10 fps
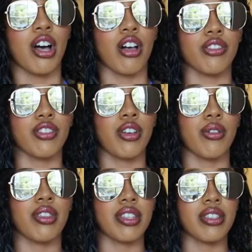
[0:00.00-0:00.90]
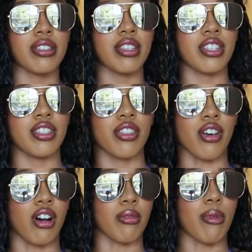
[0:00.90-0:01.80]
Also, this is a
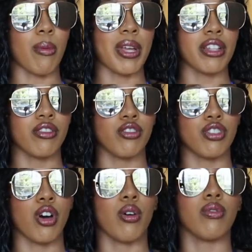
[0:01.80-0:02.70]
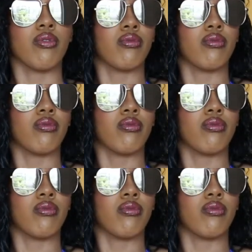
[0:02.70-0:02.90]
thong moment, so,